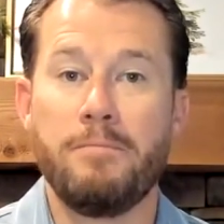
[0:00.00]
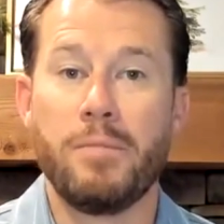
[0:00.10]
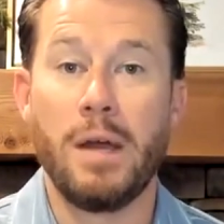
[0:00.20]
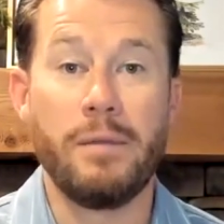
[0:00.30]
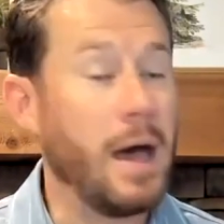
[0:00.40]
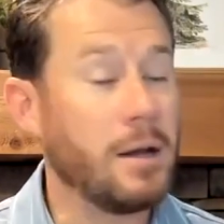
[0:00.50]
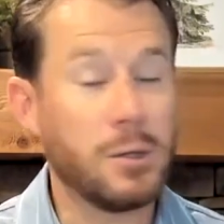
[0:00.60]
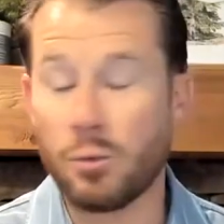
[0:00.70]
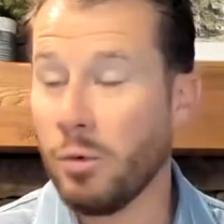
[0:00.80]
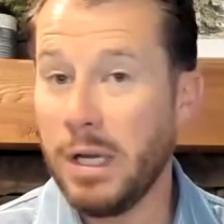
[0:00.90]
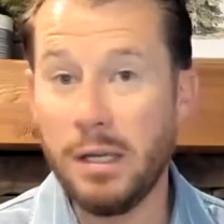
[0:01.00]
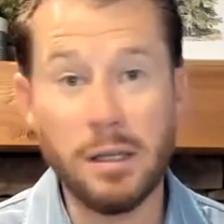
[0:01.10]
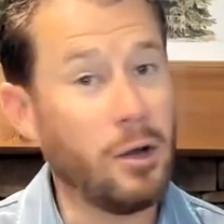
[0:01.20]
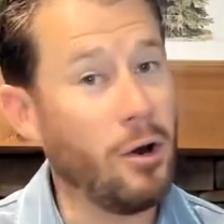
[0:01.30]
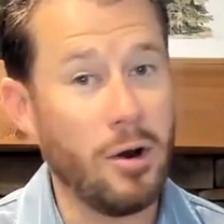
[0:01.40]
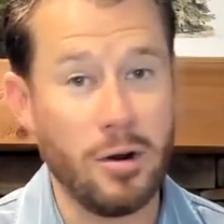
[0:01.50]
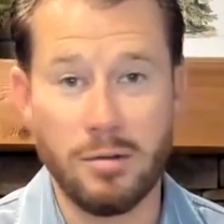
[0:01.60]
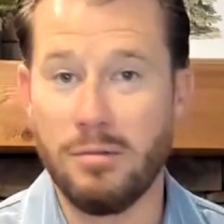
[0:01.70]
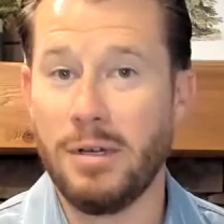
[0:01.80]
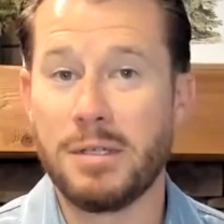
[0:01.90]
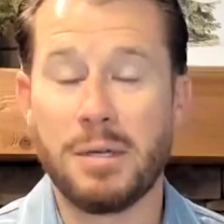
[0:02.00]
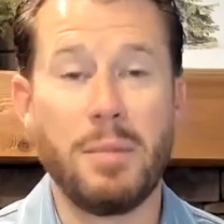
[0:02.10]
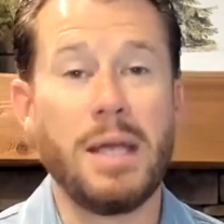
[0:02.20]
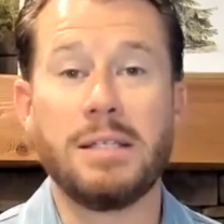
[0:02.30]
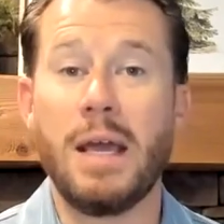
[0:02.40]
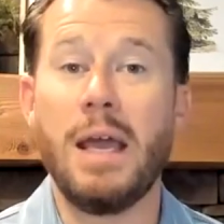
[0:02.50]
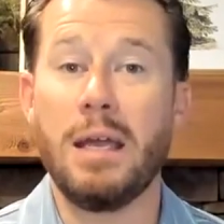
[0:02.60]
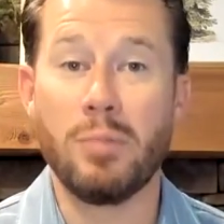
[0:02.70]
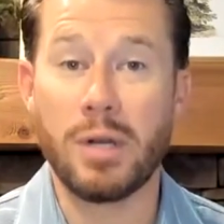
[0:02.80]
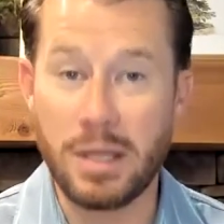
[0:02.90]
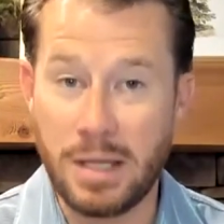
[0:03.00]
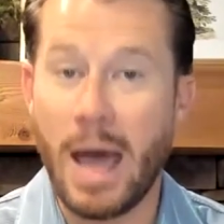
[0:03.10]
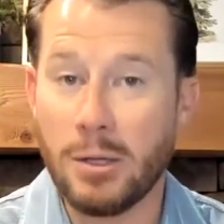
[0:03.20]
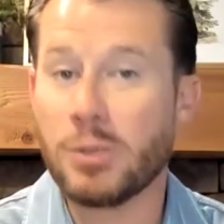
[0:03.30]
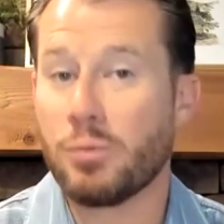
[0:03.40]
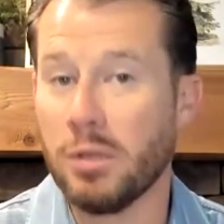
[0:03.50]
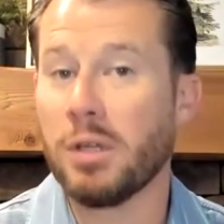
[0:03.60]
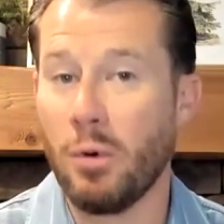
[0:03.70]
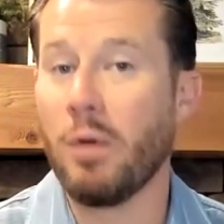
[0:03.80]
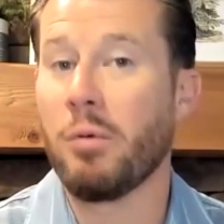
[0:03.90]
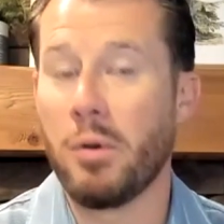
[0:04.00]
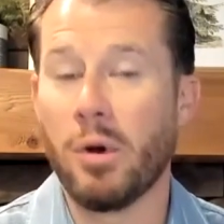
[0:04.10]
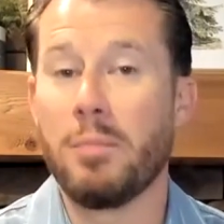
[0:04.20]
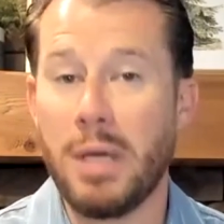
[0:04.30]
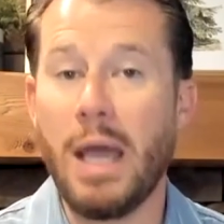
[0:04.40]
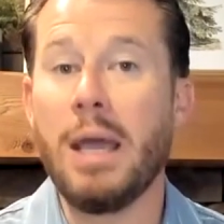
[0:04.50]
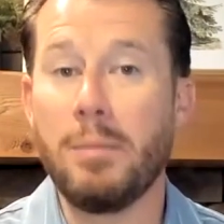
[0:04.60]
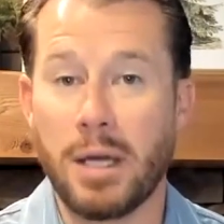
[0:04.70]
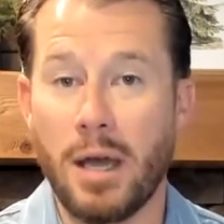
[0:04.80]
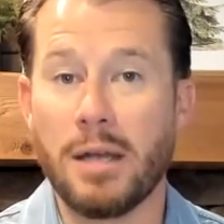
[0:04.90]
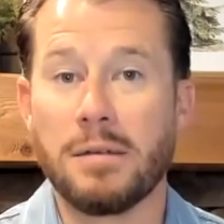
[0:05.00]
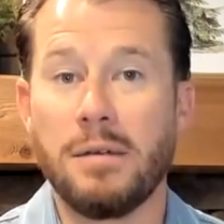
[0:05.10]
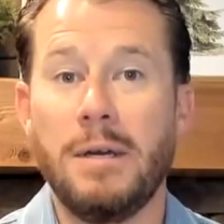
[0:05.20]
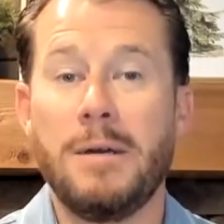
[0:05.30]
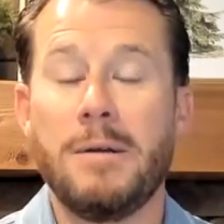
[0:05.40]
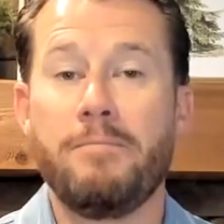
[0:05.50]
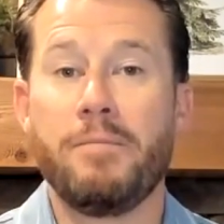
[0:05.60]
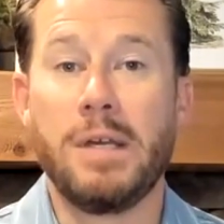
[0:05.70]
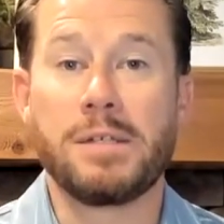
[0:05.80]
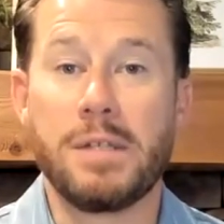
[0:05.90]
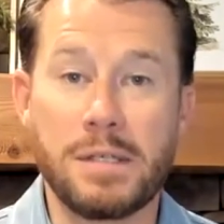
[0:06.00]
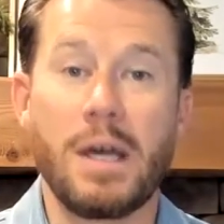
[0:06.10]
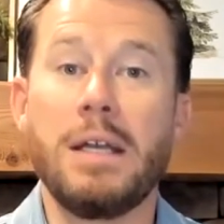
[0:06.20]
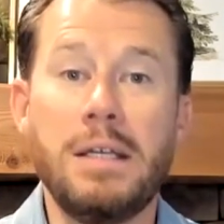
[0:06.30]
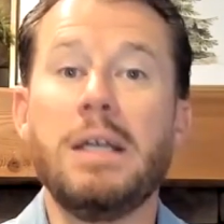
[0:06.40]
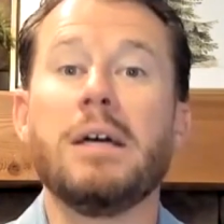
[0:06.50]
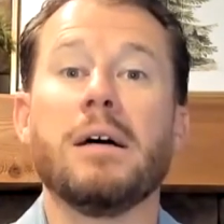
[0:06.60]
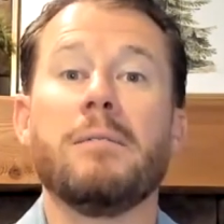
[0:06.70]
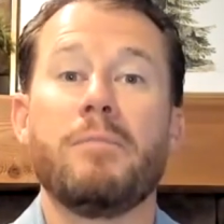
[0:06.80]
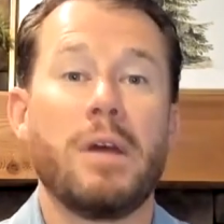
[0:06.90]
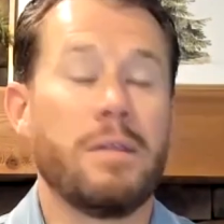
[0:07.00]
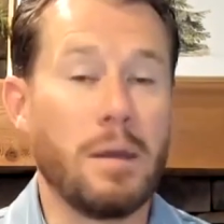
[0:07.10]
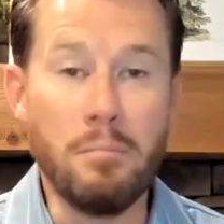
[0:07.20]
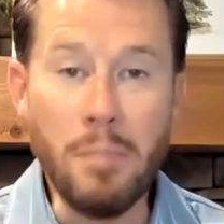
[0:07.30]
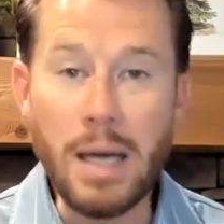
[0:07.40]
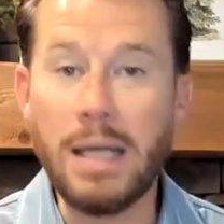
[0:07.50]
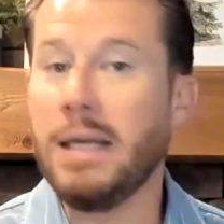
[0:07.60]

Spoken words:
And that is really hard to maintain, but that is really what we want to be aiming at, is this idea that money